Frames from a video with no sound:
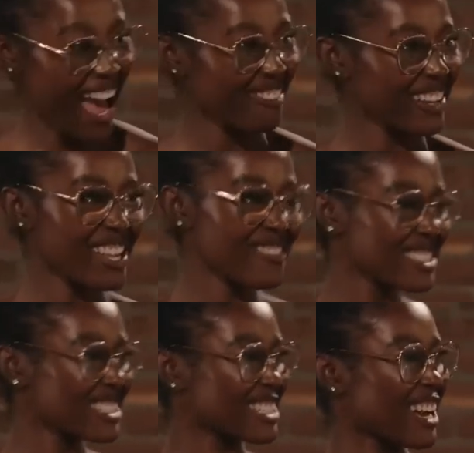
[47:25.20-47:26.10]
Hi, my name is
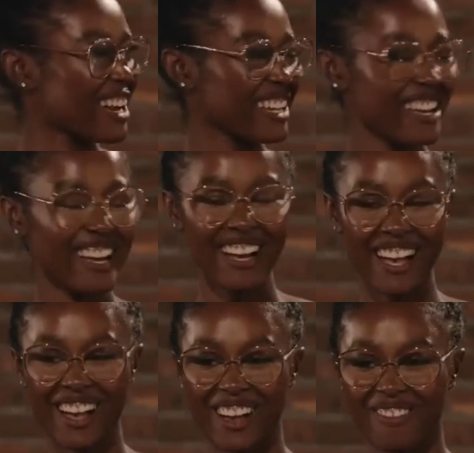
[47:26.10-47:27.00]

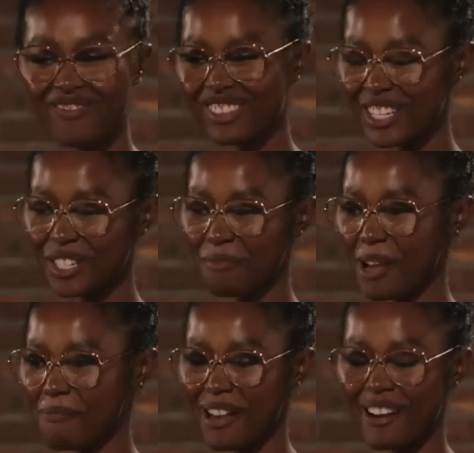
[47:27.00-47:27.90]
LaDanya. These are my
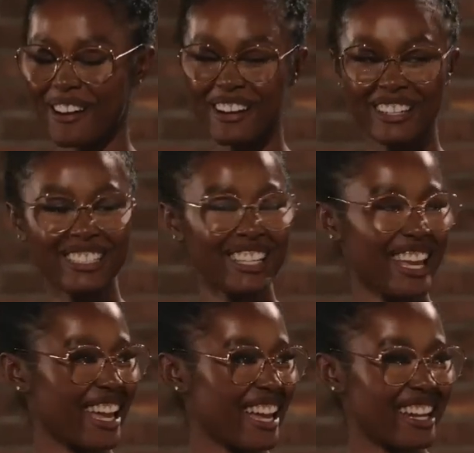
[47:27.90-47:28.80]
parents,
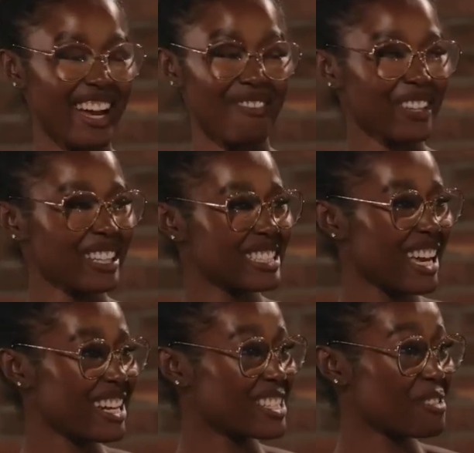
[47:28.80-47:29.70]
and I'm really
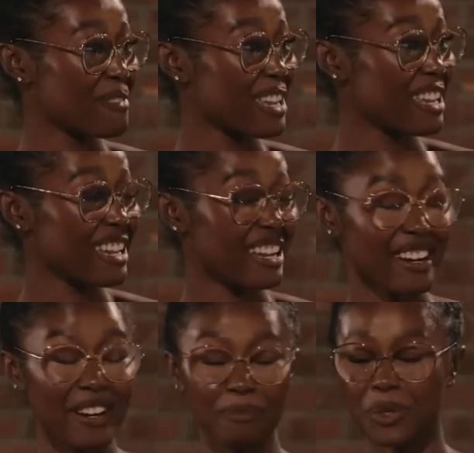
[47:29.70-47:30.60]
excited to be here.
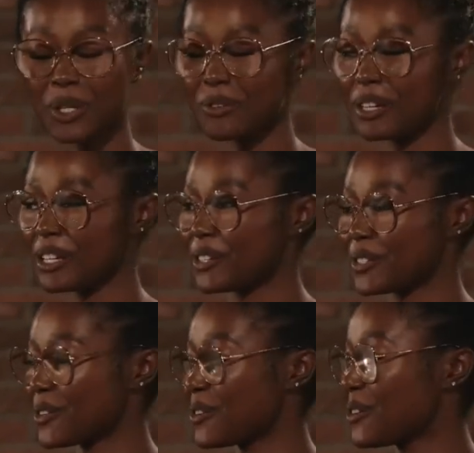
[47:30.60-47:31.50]
I'm 21 years
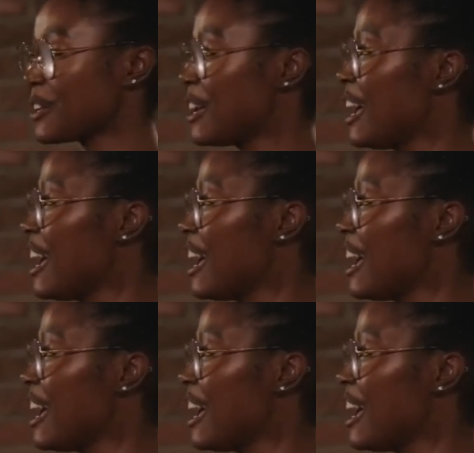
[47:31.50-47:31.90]
old,